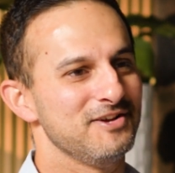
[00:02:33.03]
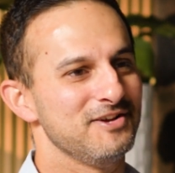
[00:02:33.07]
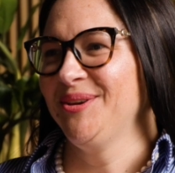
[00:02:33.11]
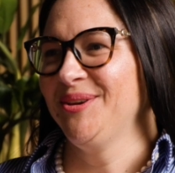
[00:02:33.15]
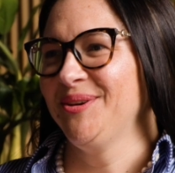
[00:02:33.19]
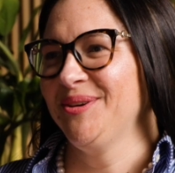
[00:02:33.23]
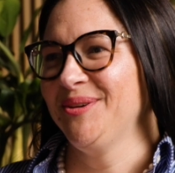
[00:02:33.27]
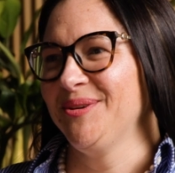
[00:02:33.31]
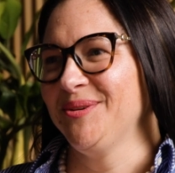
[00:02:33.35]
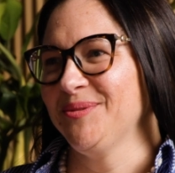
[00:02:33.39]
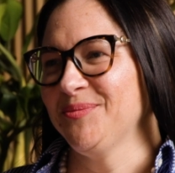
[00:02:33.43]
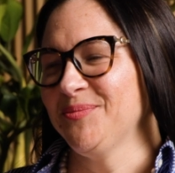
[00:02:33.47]

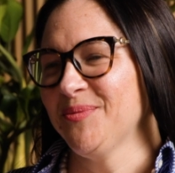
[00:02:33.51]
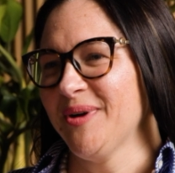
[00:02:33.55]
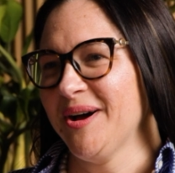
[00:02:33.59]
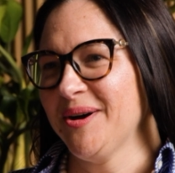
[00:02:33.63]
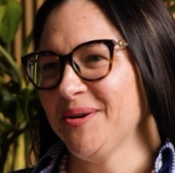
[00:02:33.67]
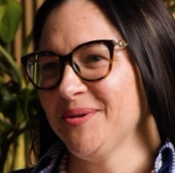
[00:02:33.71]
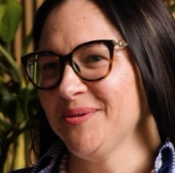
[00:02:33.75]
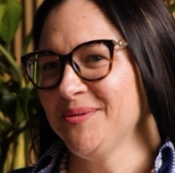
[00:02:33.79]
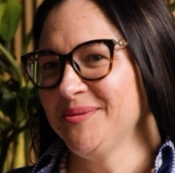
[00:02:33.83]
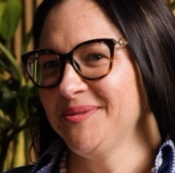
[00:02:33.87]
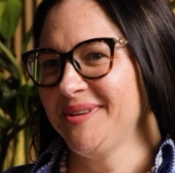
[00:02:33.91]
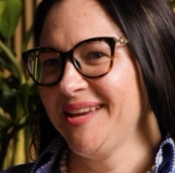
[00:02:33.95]
you.
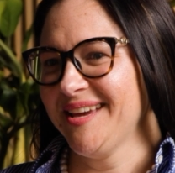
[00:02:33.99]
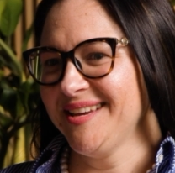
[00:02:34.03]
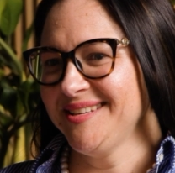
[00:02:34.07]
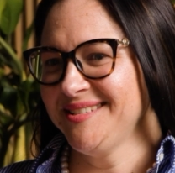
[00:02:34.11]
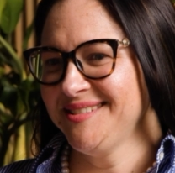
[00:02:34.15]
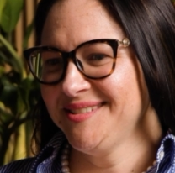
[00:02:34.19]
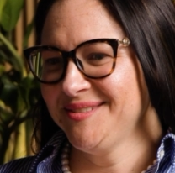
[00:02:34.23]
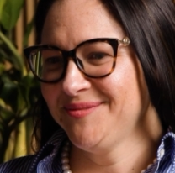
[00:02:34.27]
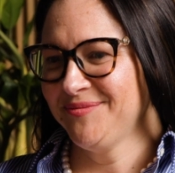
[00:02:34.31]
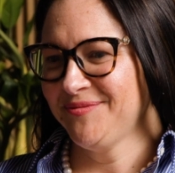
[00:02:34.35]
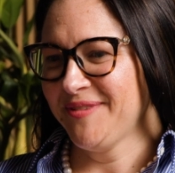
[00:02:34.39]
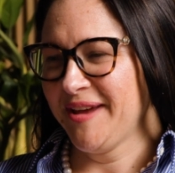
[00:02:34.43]
Well,
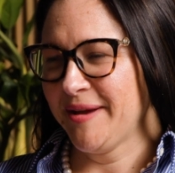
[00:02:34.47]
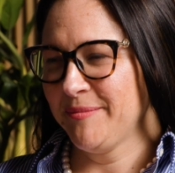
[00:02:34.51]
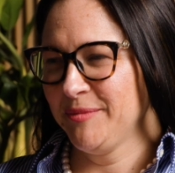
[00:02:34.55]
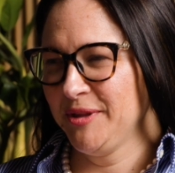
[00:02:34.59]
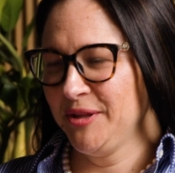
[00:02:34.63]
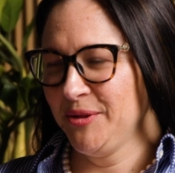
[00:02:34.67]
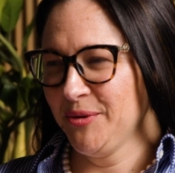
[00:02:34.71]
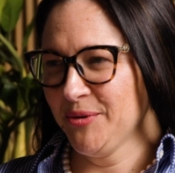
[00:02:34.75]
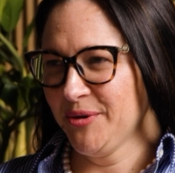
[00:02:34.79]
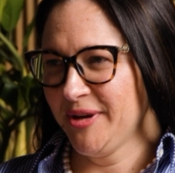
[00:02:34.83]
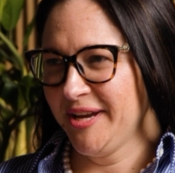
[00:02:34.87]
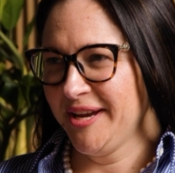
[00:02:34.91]
yes,
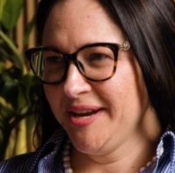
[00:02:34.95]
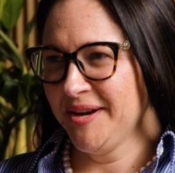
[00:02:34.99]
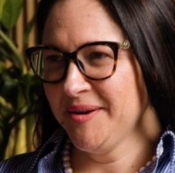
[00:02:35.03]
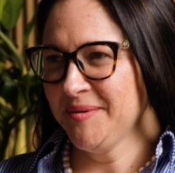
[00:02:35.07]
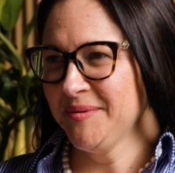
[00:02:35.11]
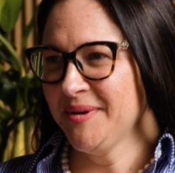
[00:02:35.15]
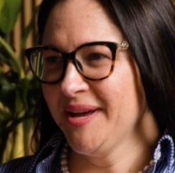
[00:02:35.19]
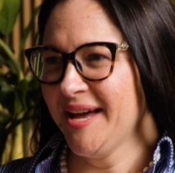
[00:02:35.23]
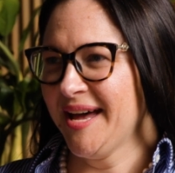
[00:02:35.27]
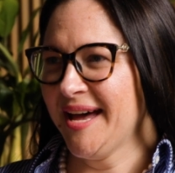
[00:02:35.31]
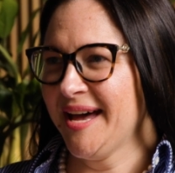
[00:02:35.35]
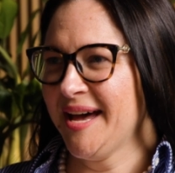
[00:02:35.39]
family lawyer,
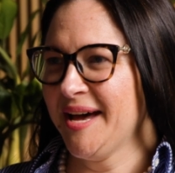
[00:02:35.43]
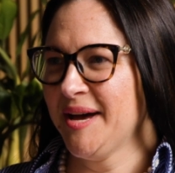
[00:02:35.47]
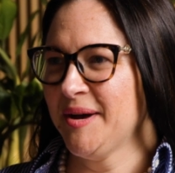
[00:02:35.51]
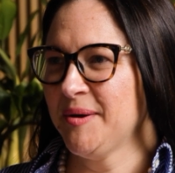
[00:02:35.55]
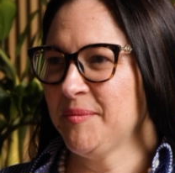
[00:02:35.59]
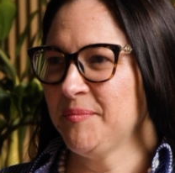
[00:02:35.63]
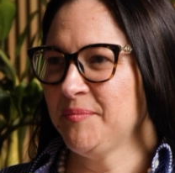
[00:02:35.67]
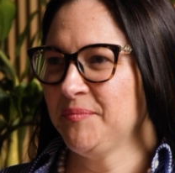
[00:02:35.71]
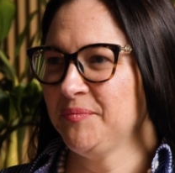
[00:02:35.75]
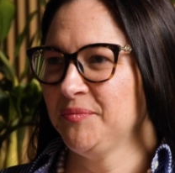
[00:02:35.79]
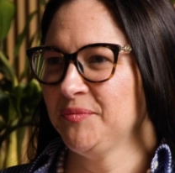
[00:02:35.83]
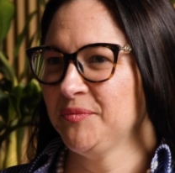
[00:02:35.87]

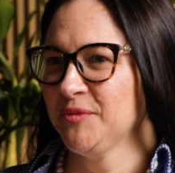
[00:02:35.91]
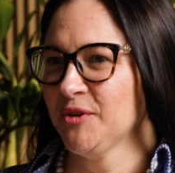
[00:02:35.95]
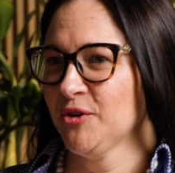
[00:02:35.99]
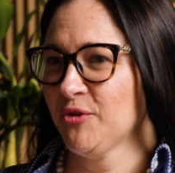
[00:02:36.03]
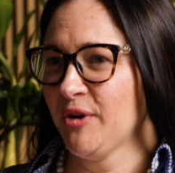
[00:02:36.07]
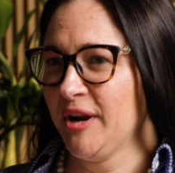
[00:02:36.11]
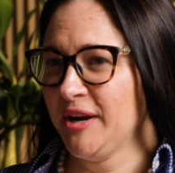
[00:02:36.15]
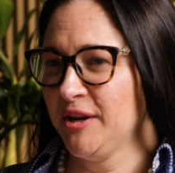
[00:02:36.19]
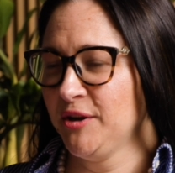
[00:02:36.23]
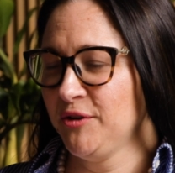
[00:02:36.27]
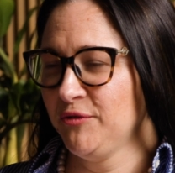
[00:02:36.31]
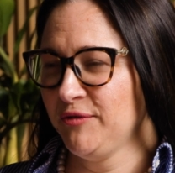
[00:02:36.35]

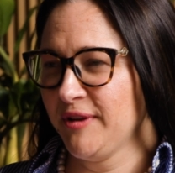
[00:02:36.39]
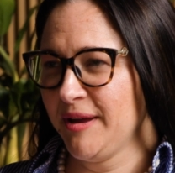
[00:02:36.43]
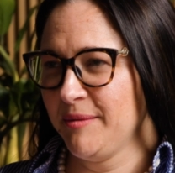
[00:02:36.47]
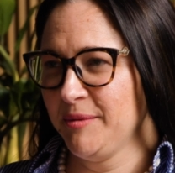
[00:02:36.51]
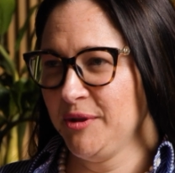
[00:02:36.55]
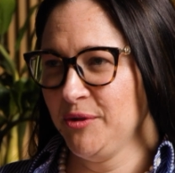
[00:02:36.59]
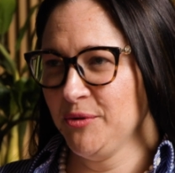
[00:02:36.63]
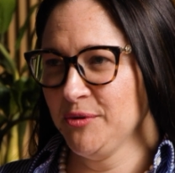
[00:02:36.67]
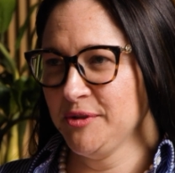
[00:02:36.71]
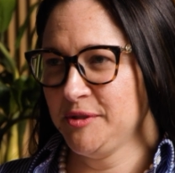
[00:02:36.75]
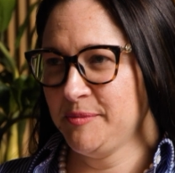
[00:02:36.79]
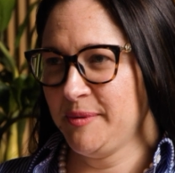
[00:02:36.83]
accredited
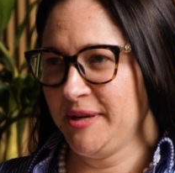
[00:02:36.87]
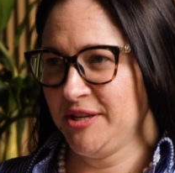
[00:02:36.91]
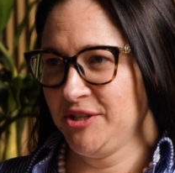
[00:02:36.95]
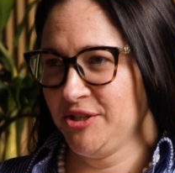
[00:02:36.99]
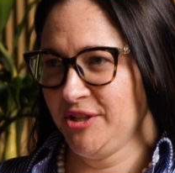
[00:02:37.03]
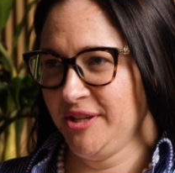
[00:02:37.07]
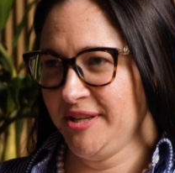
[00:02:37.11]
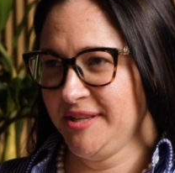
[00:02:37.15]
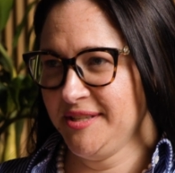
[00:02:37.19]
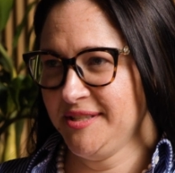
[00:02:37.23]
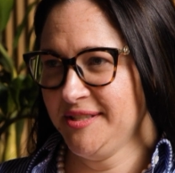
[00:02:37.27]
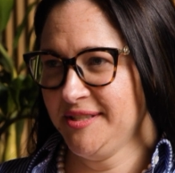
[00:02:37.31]
family law
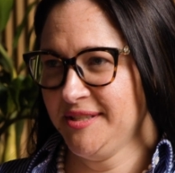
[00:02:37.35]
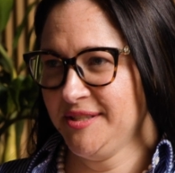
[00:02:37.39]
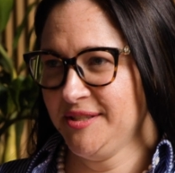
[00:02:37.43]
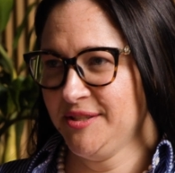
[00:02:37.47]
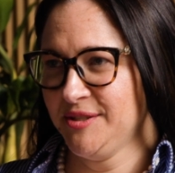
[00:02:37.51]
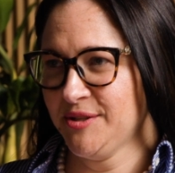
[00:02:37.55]
specialist.